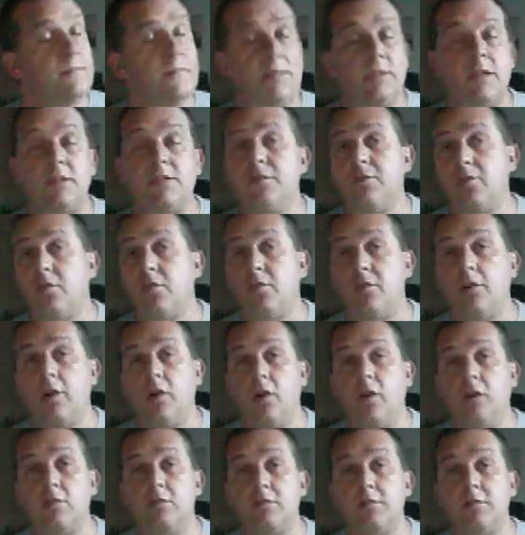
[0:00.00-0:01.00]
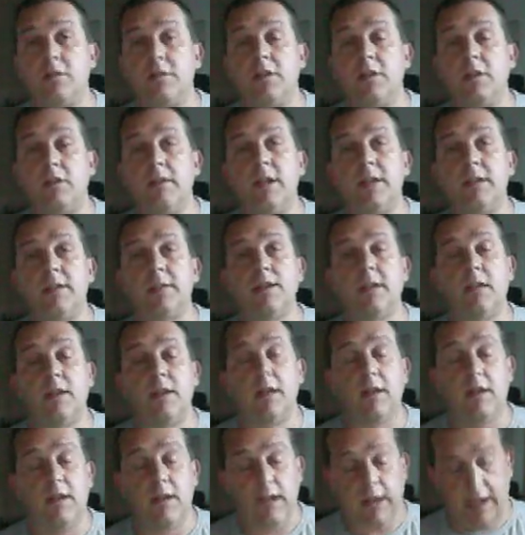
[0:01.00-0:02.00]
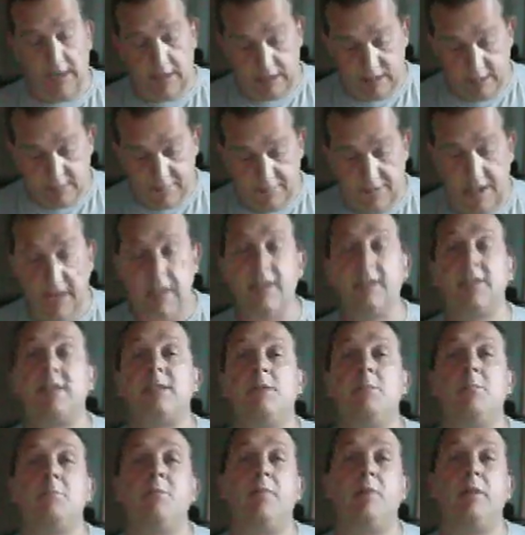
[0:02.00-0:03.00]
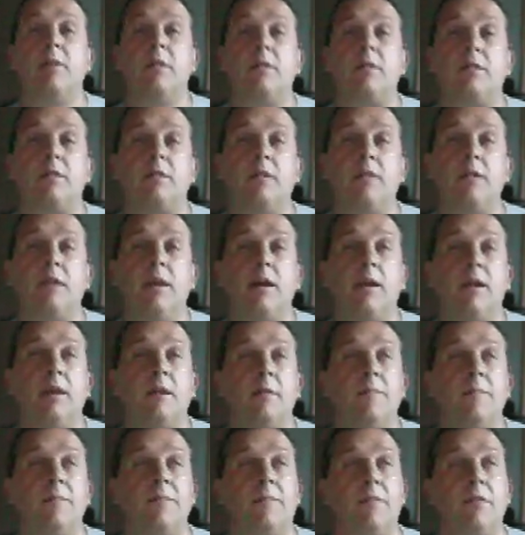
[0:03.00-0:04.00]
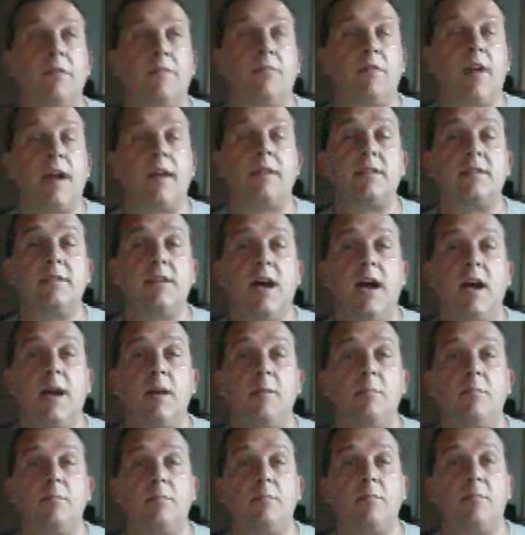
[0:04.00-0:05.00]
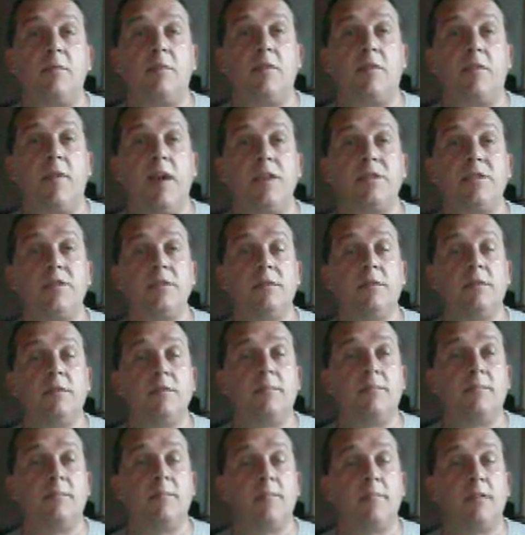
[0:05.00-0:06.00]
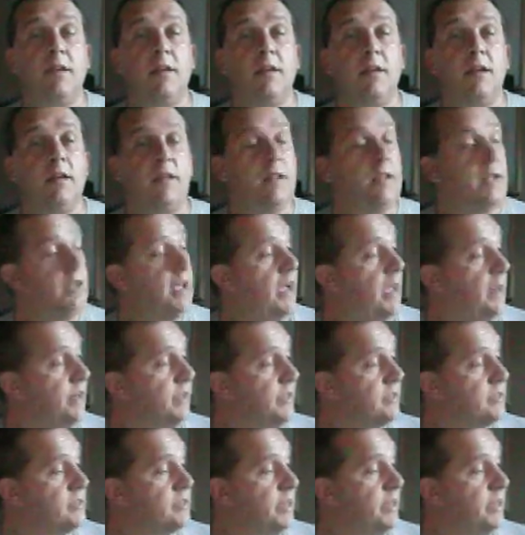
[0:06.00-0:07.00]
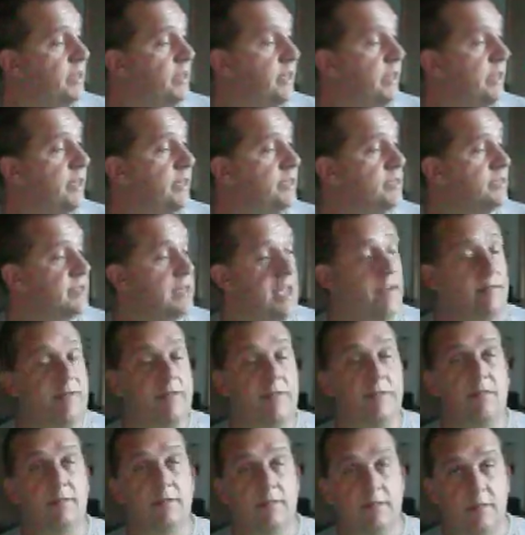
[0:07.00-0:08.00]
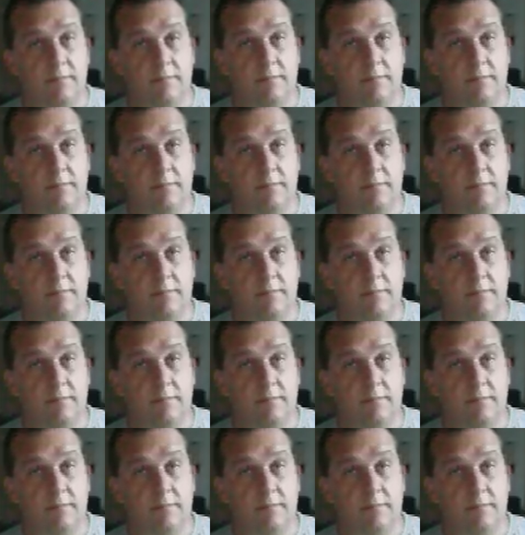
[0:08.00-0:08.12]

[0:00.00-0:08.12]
There's 4 chords to it, and it's a fairly simple ragtime progression, and it's in E7,